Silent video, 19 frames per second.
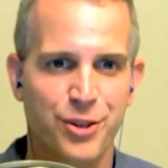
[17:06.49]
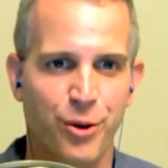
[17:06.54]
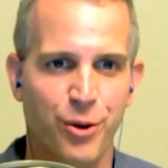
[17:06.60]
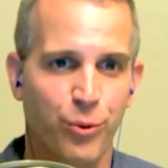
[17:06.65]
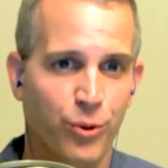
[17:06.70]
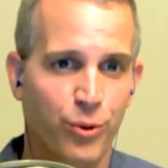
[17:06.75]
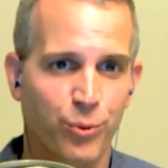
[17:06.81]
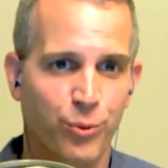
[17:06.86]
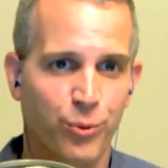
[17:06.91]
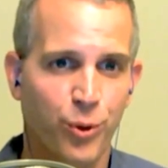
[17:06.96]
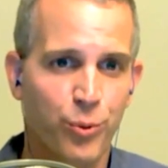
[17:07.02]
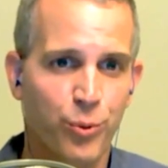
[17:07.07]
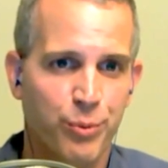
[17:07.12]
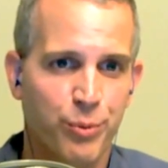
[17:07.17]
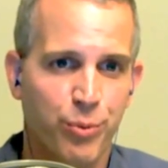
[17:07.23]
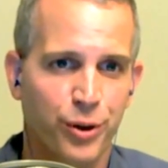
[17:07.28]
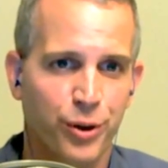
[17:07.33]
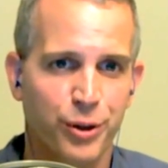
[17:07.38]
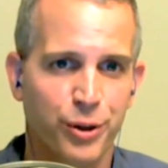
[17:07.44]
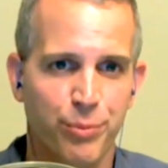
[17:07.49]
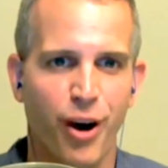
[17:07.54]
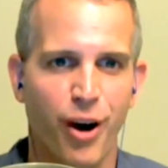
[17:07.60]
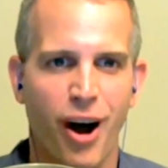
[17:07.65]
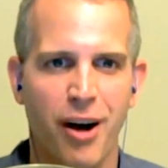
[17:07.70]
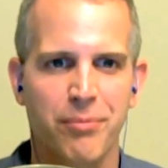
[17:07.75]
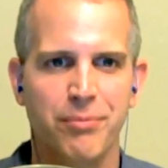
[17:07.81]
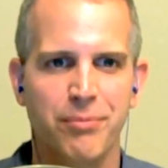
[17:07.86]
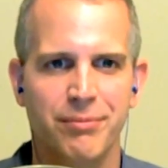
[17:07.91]
So we'll report the
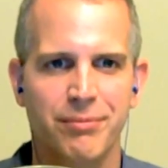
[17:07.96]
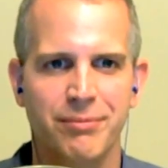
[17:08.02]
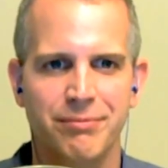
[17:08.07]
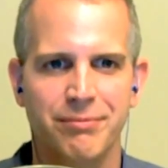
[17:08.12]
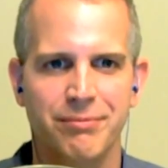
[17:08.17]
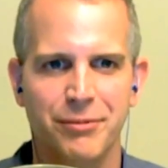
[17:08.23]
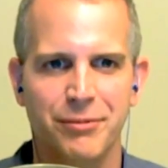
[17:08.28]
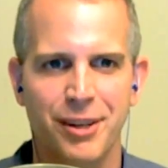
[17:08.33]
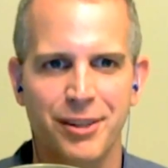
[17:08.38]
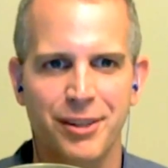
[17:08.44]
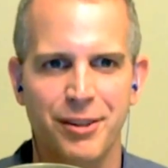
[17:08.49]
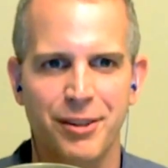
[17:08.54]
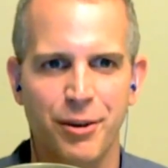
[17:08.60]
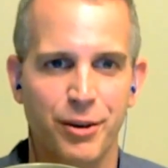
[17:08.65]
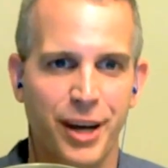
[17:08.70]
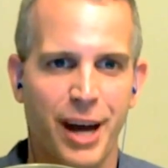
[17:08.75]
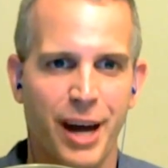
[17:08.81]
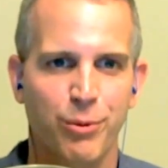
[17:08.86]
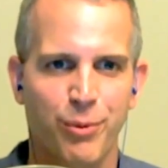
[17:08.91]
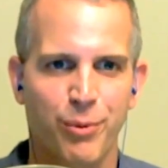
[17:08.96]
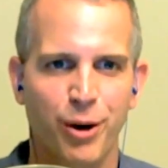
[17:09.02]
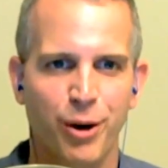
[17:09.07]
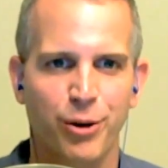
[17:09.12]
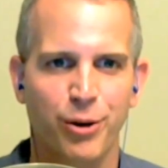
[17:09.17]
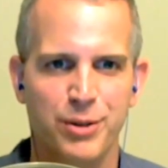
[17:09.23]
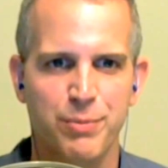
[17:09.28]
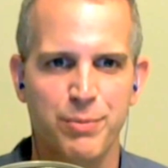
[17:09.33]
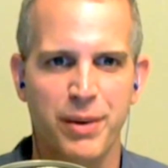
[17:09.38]
problem, the cable
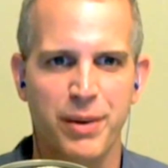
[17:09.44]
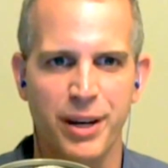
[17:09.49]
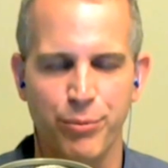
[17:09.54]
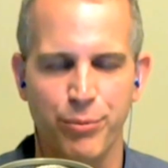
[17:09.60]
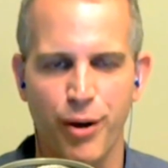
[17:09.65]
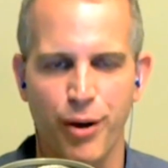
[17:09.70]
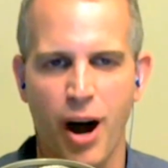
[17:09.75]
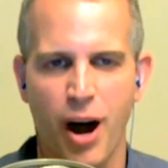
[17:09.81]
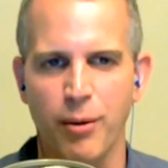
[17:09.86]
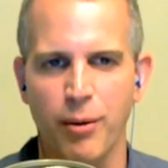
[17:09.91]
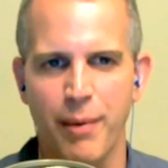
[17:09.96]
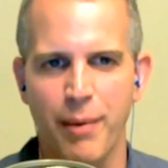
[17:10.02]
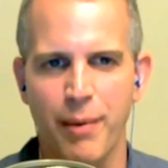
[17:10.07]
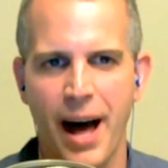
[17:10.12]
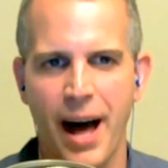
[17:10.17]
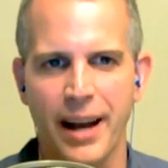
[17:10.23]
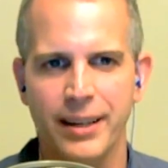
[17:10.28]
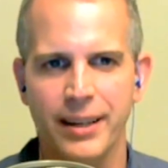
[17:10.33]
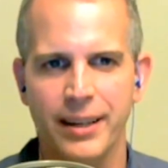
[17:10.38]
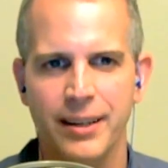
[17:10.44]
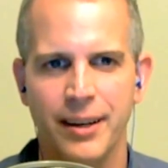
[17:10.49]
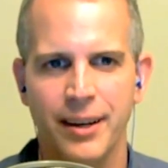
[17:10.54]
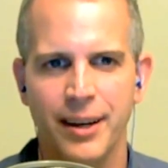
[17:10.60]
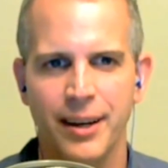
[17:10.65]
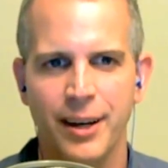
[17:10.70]
modem is being problematic.